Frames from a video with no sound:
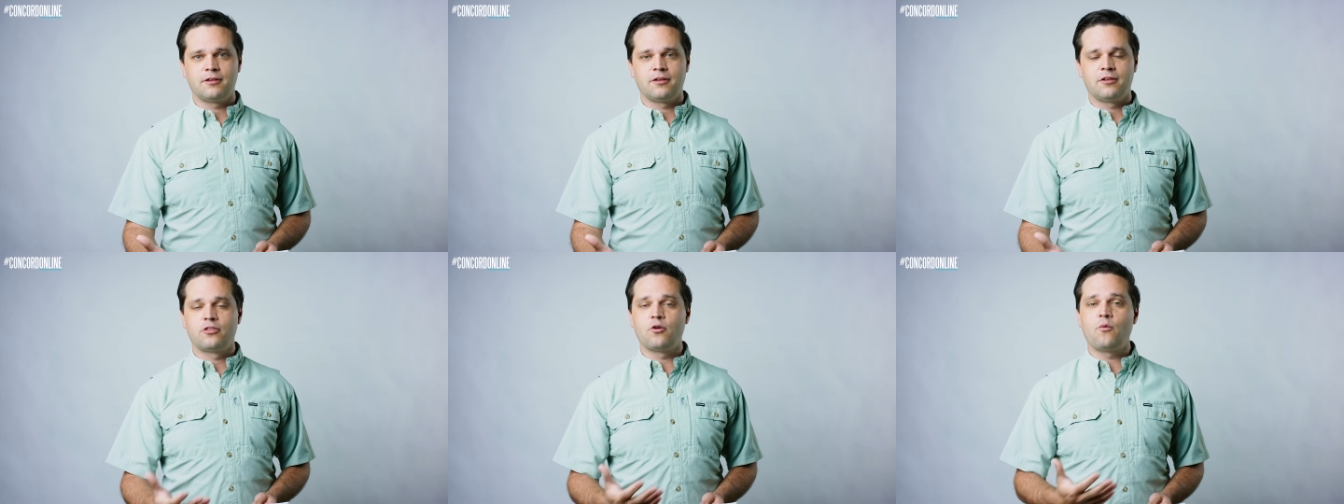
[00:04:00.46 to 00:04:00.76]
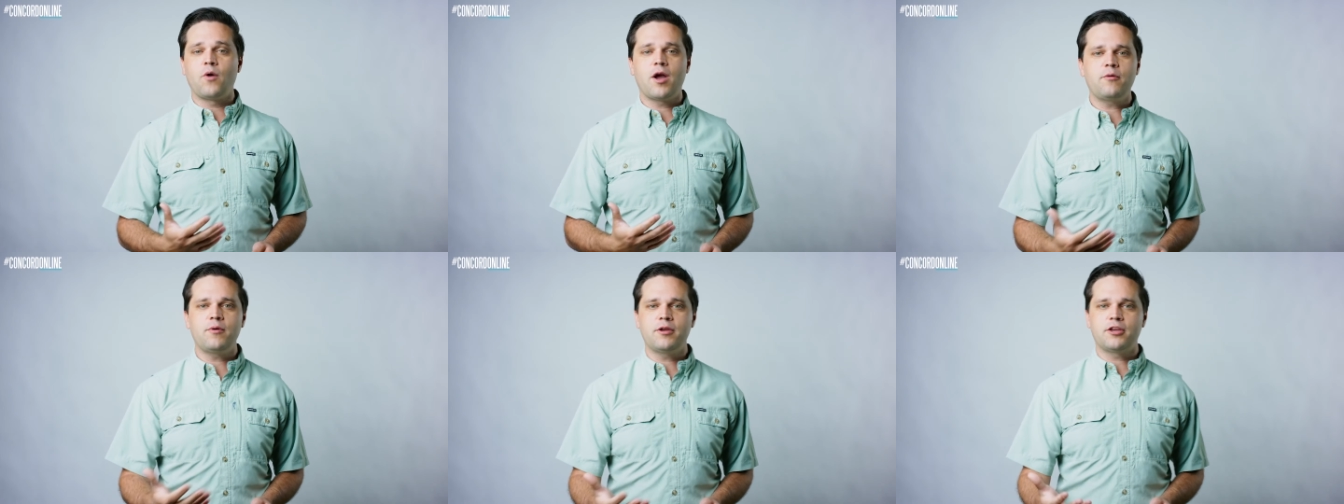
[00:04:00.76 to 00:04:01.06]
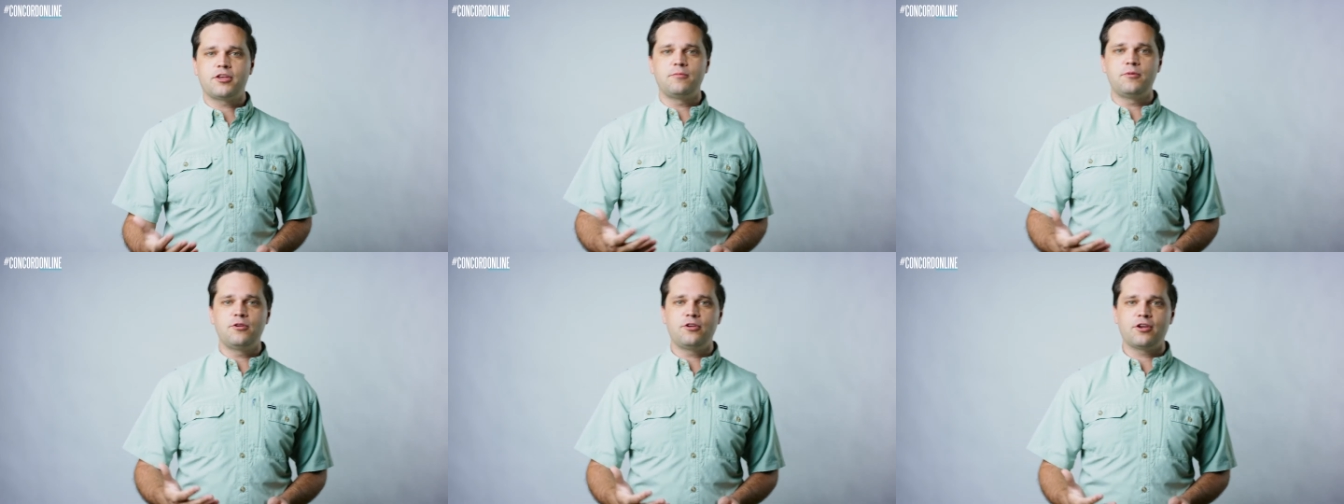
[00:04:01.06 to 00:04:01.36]
The way we
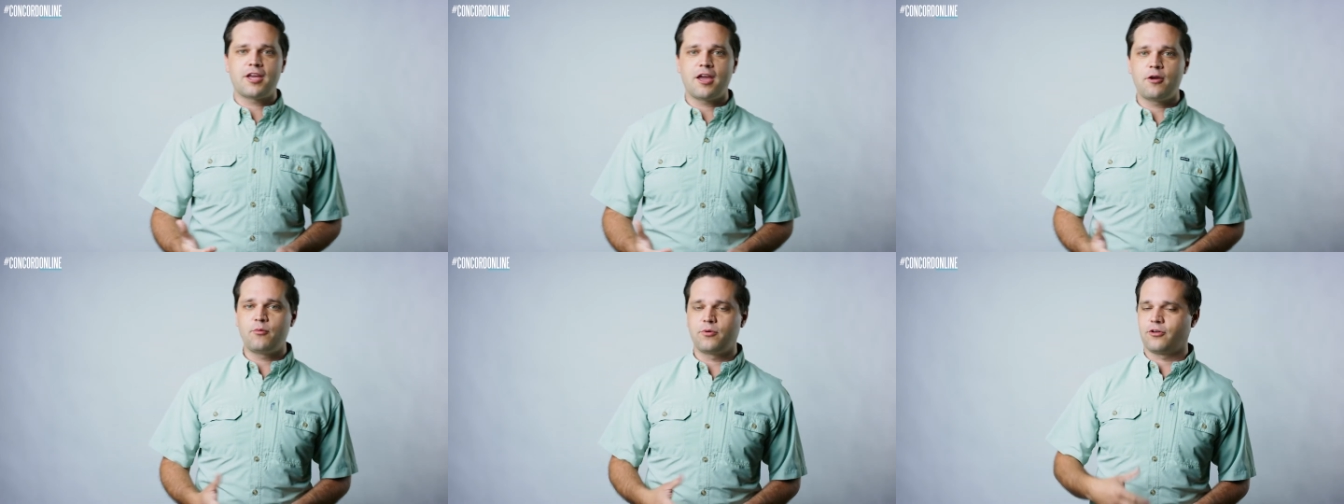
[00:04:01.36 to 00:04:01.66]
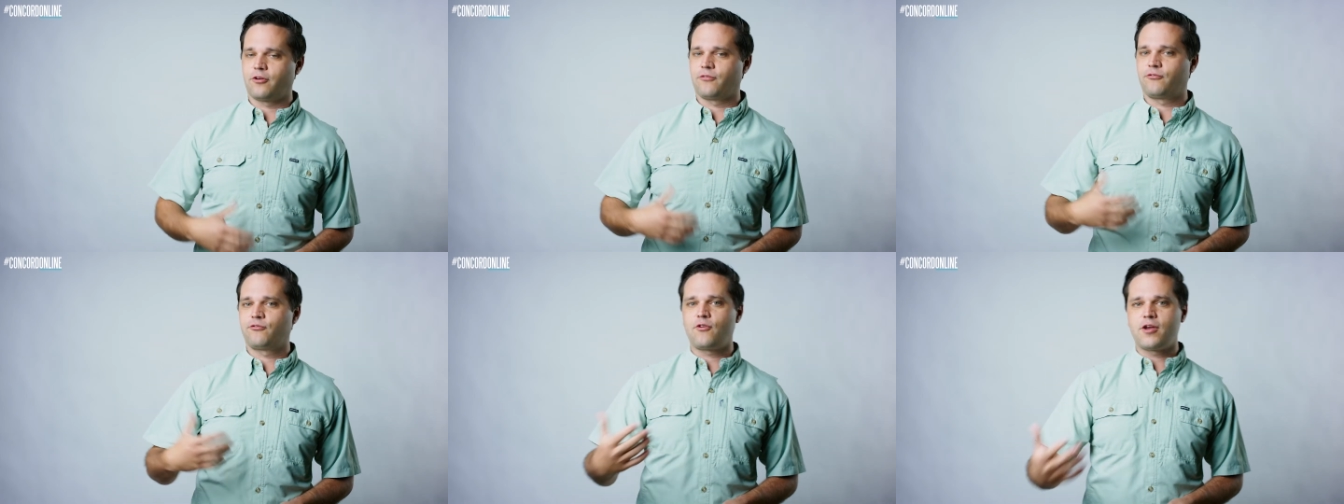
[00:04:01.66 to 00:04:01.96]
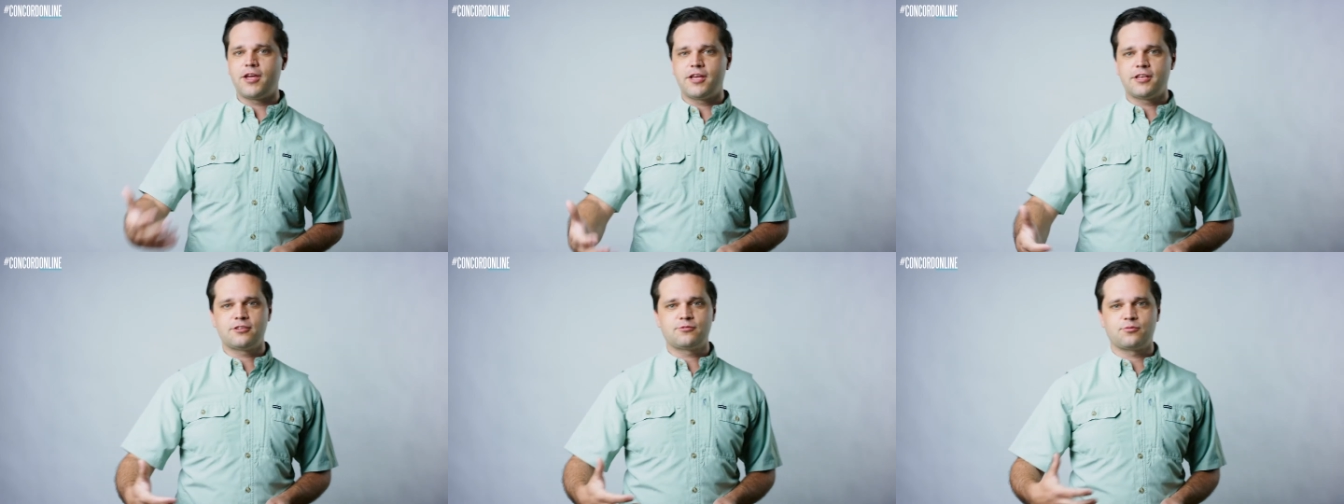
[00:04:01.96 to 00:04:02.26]
communicate with our
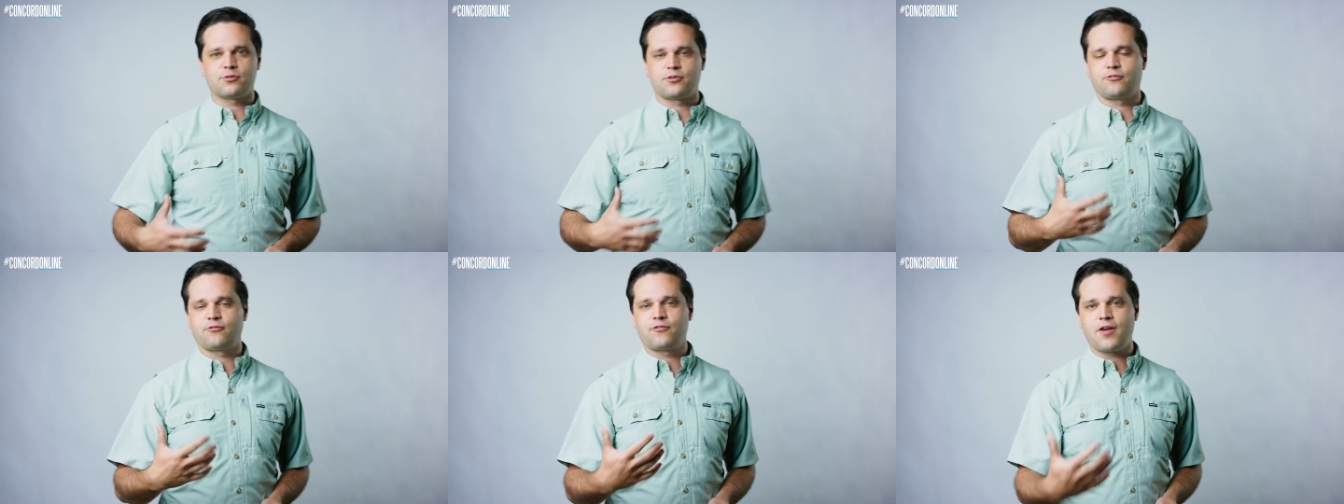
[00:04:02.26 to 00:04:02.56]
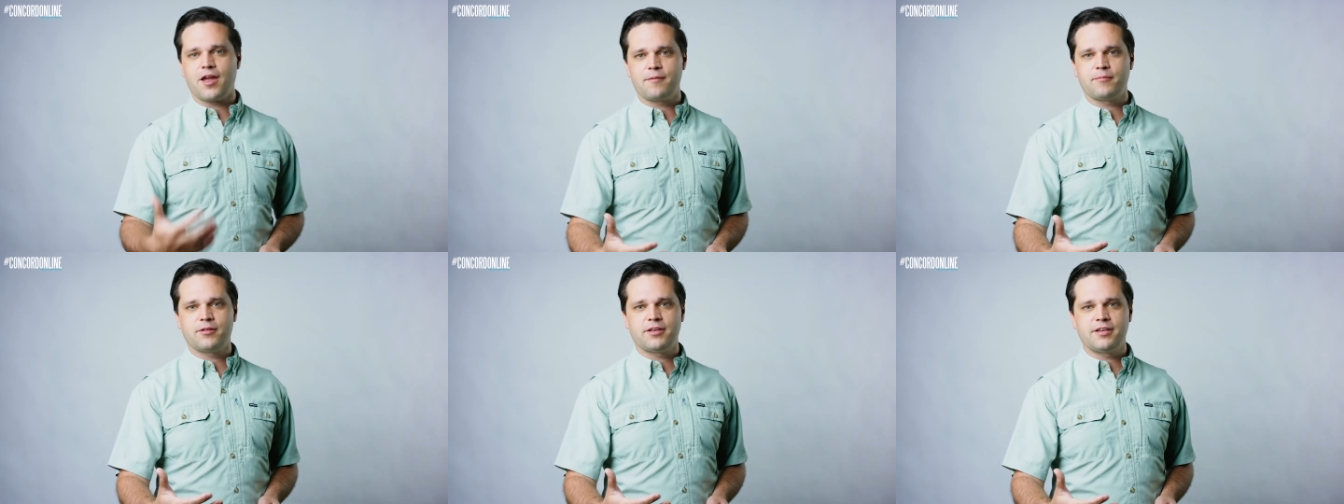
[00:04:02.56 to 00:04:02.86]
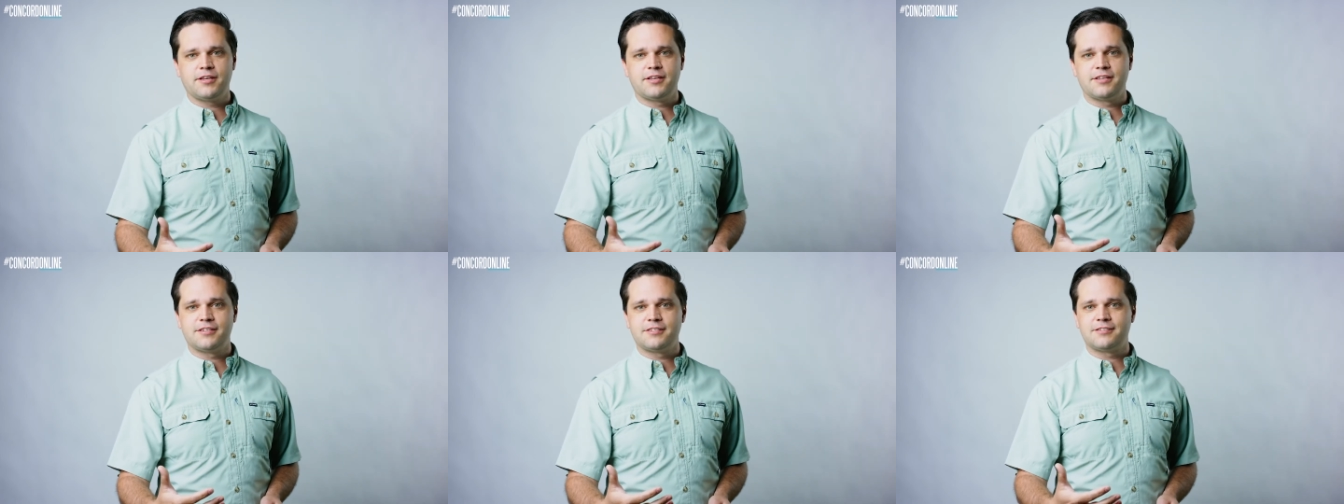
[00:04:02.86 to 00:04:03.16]
friends, with our family
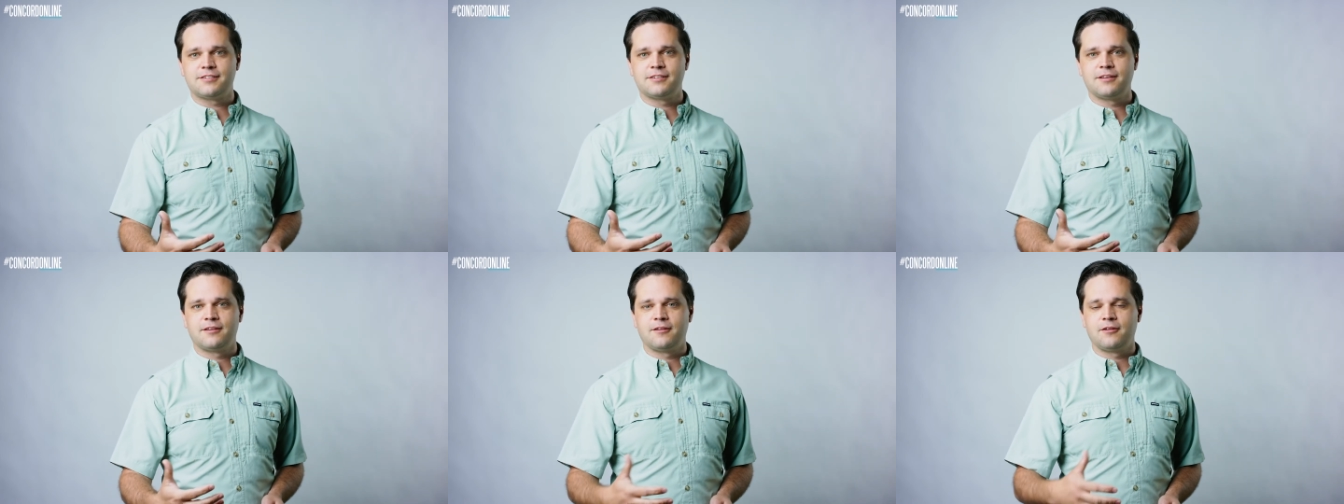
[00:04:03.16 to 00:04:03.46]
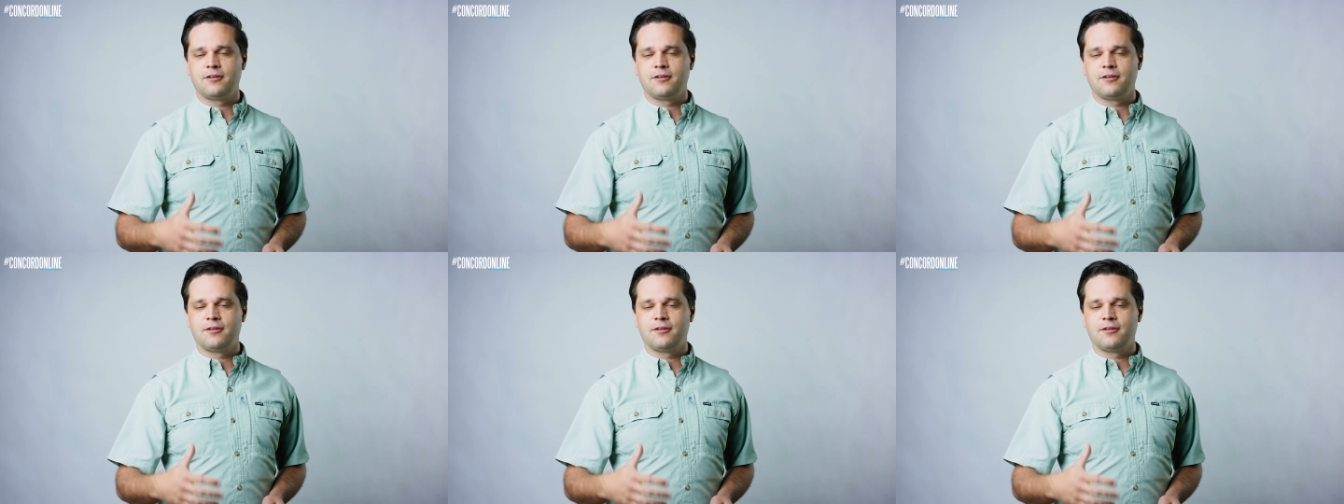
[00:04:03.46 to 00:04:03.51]
is